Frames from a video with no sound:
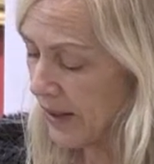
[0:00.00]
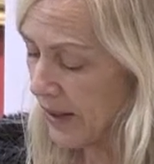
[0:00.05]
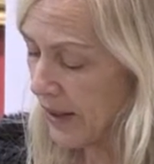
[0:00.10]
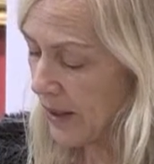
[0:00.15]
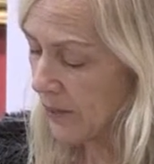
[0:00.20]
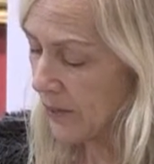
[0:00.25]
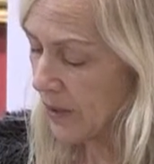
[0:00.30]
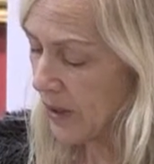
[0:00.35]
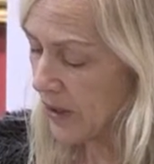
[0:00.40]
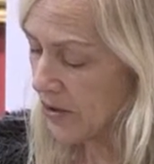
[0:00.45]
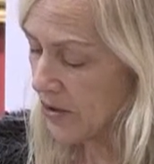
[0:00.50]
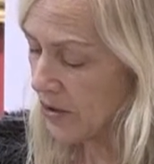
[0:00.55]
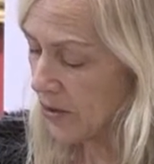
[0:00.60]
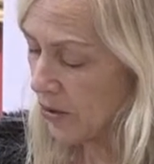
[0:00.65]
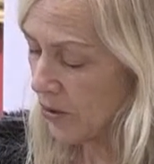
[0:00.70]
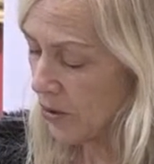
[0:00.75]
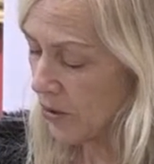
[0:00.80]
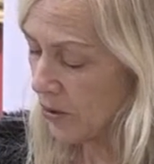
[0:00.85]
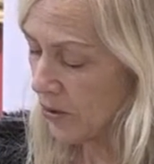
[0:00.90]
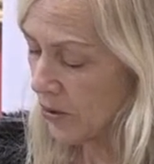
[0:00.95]
I am not
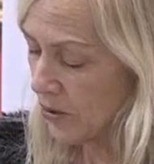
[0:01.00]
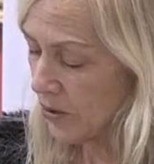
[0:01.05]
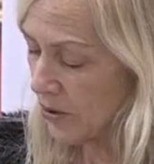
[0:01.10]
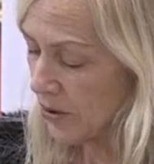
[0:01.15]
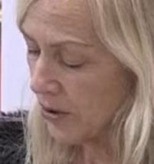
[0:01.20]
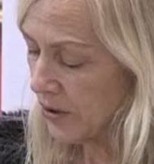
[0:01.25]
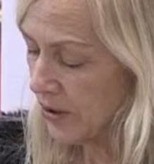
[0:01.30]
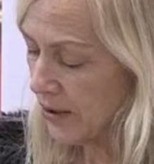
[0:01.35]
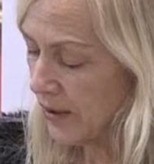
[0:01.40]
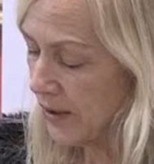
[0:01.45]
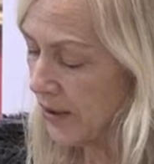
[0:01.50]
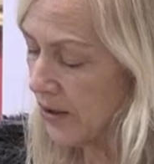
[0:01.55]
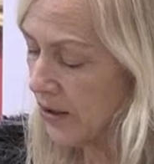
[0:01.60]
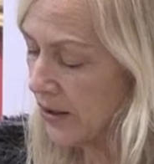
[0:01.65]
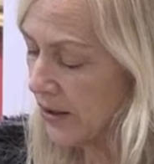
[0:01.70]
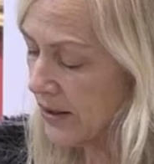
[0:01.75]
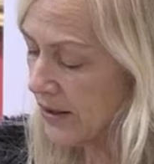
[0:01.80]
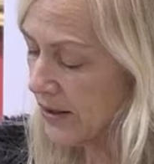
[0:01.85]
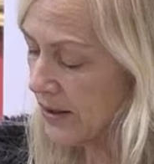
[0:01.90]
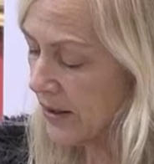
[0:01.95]
so old,
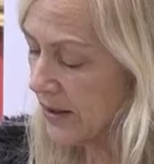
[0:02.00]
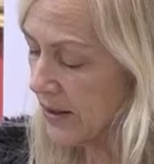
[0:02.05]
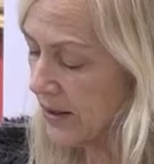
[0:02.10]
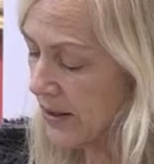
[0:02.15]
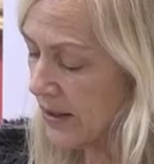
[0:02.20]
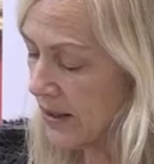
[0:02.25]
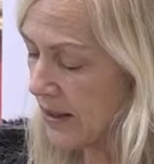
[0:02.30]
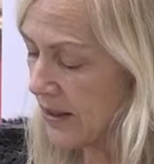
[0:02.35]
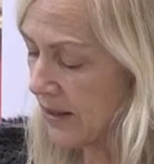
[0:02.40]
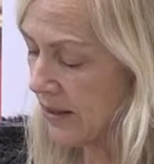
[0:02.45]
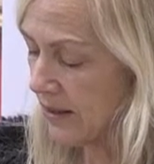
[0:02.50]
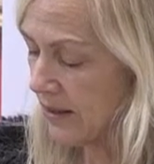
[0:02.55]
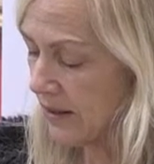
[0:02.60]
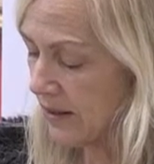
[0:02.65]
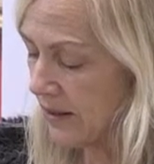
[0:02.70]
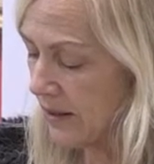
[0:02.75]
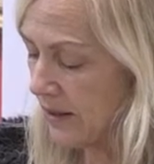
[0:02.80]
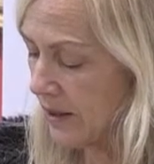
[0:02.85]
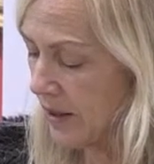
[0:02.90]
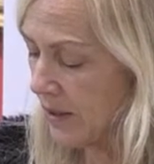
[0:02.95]
nearly 16.
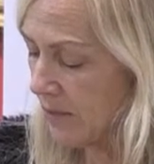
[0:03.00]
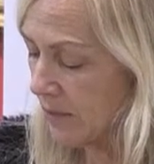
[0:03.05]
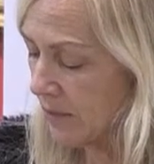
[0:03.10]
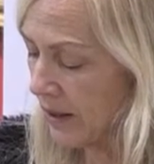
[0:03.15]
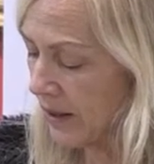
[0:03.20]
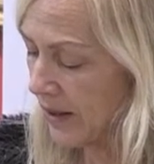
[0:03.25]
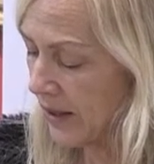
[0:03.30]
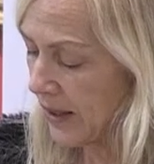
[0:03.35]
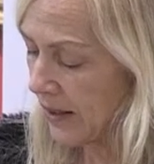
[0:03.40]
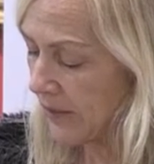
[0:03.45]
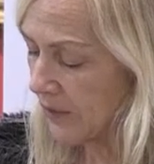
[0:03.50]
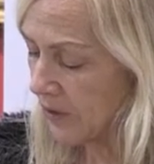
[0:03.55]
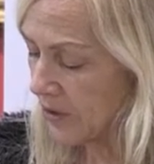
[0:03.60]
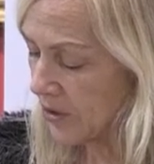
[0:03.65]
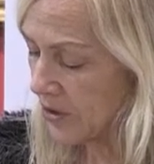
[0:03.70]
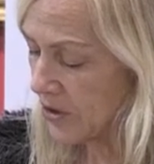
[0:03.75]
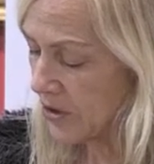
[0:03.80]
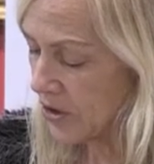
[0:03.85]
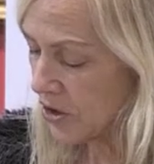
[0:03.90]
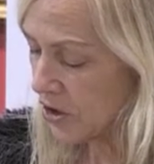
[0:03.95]
My life
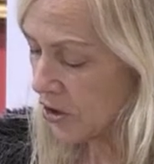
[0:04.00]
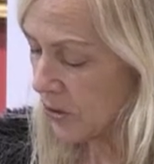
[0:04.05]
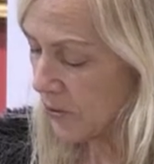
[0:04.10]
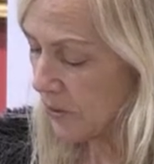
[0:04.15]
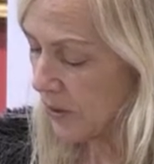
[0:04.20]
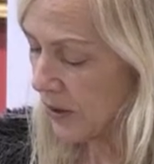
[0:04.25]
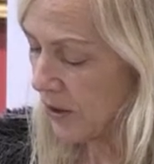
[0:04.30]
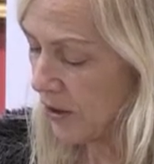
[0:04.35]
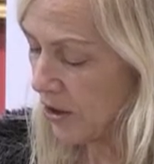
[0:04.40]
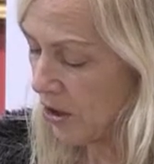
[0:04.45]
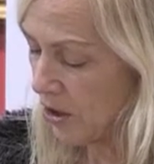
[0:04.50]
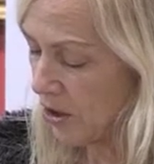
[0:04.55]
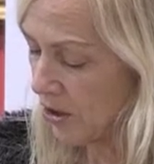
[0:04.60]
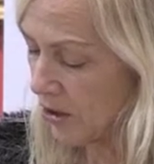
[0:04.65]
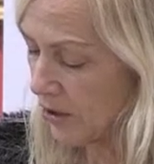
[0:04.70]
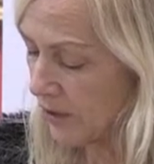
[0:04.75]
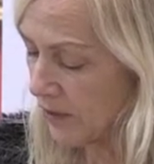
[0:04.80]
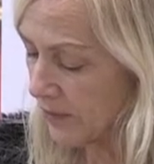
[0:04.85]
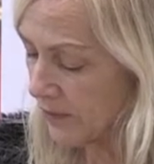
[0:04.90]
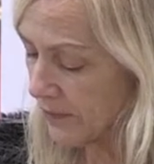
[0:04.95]
could still be
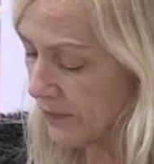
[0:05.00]
long.